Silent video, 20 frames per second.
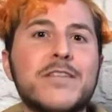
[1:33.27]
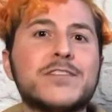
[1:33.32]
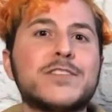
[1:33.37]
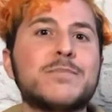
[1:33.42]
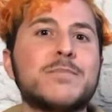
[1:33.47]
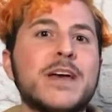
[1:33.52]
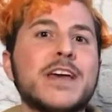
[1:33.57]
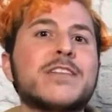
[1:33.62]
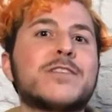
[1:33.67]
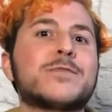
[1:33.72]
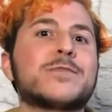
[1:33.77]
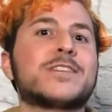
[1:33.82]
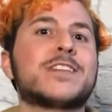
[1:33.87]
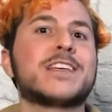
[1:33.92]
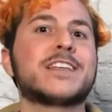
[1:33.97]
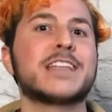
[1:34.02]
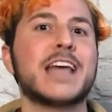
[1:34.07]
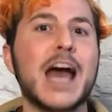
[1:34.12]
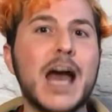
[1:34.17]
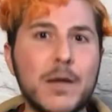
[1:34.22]
to make those
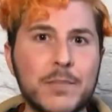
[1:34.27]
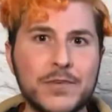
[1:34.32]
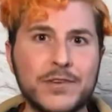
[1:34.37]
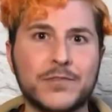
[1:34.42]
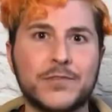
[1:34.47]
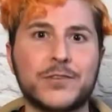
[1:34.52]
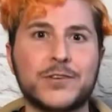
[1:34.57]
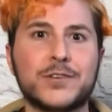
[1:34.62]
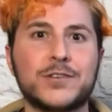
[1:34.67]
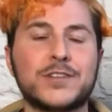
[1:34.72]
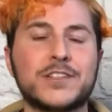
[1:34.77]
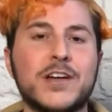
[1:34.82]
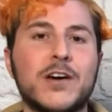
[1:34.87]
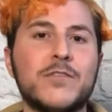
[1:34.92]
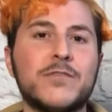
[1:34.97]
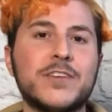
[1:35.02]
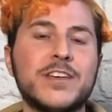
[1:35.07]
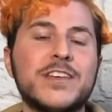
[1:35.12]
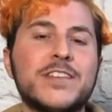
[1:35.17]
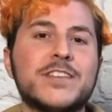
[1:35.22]
things happen for
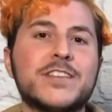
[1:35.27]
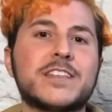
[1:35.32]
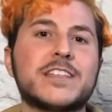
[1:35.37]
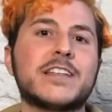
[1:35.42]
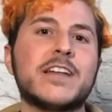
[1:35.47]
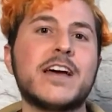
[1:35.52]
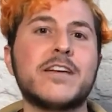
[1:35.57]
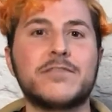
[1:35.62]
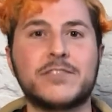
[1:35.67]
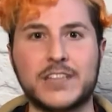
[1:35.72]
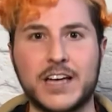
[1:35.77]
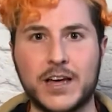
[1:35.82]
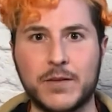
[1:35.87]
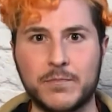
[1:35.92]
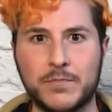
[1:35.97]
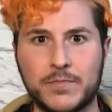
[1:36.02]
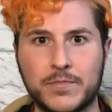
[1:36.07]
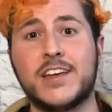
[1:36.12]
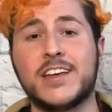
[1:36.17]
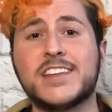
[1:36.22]
yourself in this lifetime.
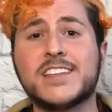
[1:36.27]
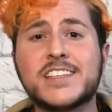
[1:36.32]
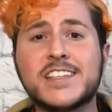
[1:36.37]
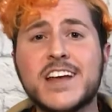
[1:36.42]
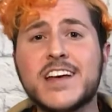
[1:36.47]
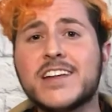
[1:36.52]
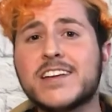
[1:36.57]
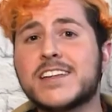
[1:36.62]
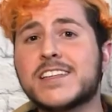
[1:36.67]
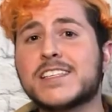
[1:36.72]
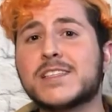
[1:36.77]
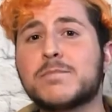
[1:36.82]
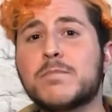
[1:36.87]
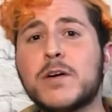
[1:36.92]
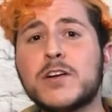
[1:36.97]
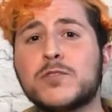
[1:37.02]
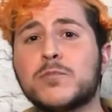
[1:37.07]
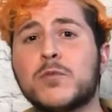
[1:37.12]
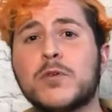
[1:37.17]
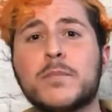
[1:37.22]
Instead, it's
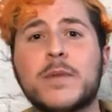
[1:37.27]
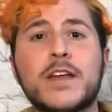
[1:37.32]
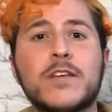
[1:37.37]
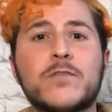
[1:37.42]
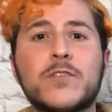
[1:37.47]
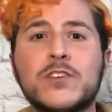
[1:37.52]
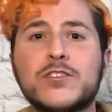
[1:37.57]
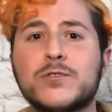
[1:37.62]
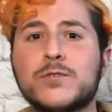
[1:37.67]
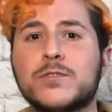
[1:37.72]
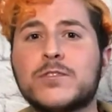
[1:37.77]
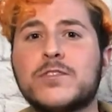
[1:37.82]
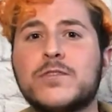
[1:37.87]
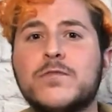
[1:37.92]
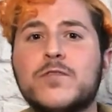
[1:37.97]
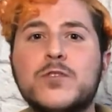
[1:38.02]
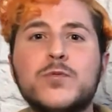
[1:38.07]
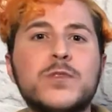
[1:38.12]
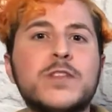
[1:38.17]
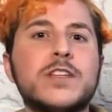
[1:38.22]
much more beneficial to
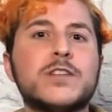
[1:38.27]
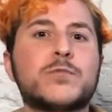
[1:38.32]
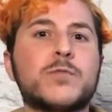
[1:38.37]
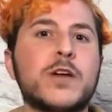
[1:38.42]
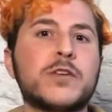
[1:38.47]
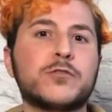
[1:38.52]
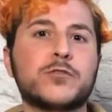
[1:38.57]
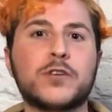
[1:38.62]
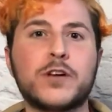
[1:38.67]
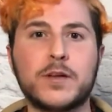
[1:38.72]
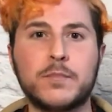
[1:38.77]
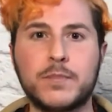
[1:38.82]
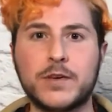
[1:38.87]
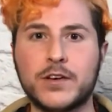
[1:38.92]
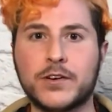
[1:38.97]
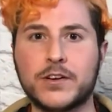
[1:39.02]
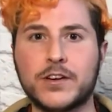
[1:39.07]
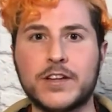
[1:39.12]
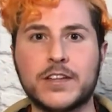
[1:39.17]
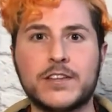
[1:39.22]
view these retrograde
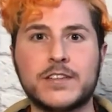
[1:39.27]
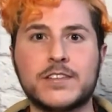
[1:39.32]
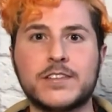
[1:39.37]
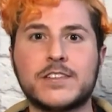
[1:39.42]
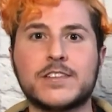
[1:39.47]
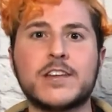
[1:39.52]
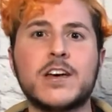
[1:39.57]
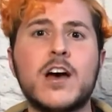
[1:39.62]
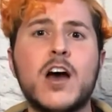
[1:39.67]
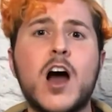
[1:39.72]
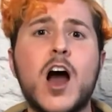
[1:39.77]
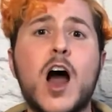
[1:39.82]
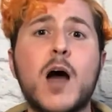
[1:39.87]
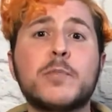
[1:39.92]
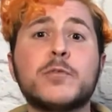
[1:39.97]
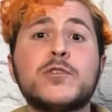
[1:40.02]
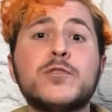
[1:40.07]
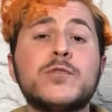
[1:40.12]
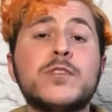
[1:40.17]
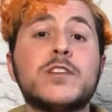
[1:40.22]
periods as
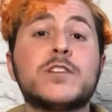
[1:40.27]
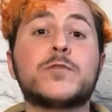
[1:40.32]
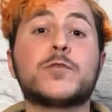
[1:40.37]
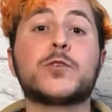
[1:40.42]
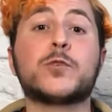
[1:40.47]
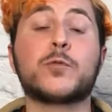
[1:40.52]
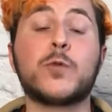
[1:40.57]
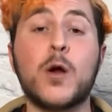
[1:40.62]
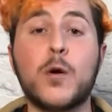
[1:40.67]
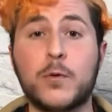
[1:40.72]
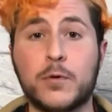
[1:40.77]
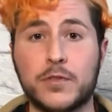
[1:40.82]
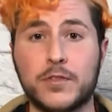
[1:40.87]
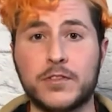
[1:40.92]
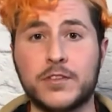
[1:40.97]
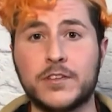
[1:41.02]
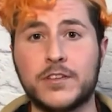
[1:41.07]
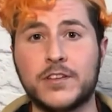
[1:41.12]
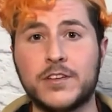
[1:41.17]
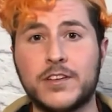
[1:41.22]
opportunities for growth.
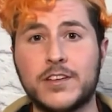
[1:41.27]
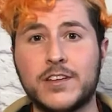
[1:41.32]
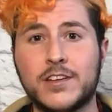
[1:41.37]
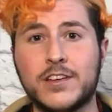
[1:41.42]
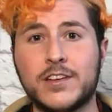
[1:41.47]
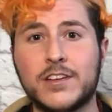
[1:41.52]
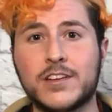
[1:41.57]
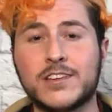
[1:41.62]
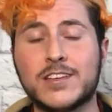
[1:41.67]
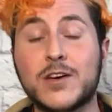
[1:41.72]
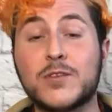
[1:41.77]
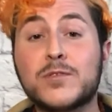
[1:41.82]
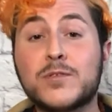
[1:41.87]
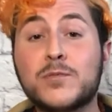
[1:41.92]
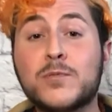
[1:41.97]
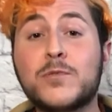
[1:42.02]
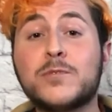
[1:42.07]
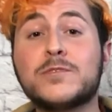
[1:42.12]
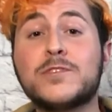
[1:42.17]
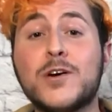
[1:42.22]
Now, there
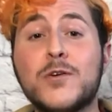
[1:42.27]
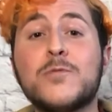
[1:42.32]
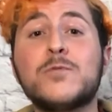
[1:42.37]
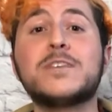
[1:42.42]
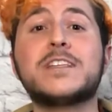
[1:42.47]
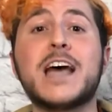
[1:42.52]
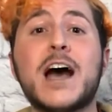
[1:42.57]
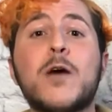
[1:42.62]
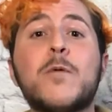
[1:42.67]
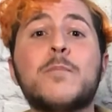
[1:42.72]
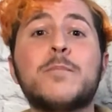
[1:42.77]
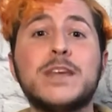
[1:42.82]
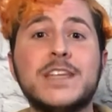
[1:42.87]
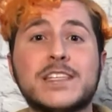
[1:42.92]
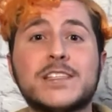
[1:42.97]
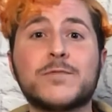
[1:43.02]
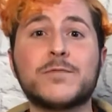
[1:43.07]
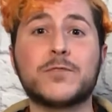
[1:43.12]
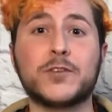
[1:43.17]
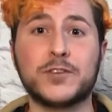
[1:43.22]
will no doubt be
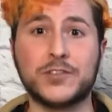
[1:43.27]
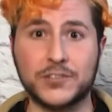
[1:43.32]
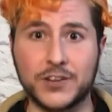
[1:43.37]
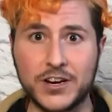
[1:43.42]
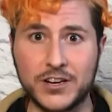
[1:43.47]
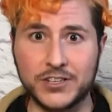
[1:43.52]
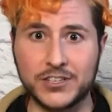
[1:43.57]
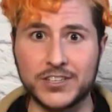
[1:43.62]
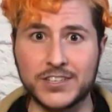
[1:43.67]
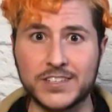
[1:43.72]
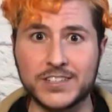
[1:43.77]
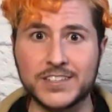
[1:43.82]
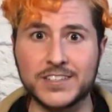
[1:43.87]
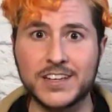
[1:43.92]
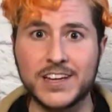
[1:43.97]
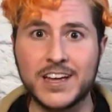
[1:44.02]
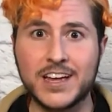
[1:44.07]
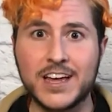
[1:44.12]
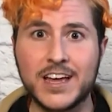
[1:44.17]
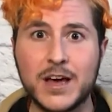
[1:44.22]
some frustrations,
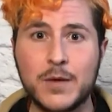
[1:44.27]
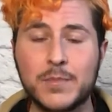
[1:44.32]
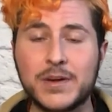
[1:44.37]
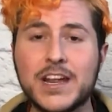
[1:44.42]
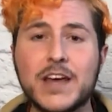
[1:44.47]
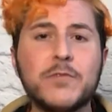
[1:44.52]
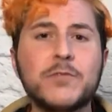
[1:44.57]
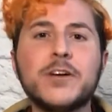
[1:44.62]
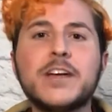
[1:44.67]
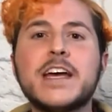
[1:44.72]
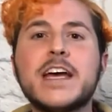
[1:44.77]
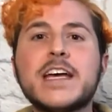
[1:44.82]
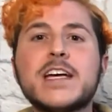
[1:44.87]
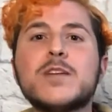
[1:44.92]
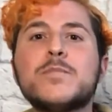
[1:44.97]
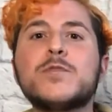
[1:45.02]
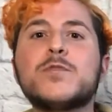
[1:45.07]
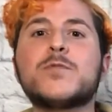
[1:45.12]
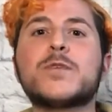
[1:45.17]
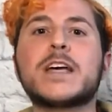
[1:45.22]
but every
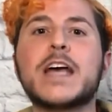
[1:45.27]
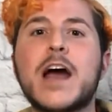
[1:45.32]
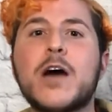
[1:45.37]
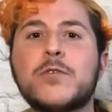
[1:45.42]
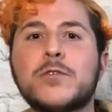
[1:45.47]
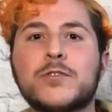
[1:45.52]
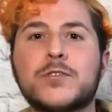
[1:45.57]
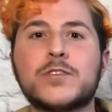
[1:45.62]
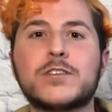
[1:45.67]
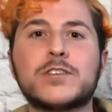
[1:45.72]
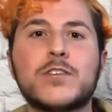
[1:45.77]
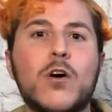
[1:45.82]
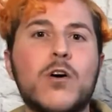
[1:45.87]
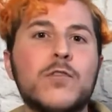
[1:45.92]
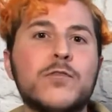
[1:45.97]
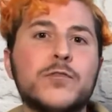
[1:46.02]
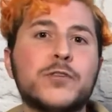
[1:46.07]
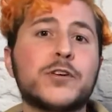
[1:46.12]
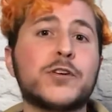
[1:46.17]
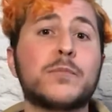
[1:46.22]
hiccup you encounter is all
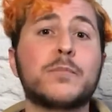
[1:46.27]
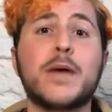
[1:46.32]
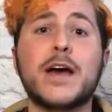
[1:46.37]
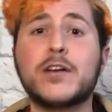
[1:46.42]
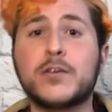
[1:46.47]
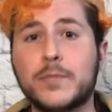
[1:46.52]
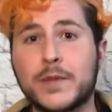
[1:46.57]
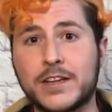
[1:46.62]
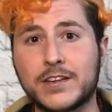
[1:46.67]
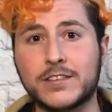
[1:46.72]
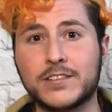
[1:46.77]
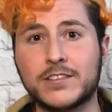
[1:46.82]
for your betterment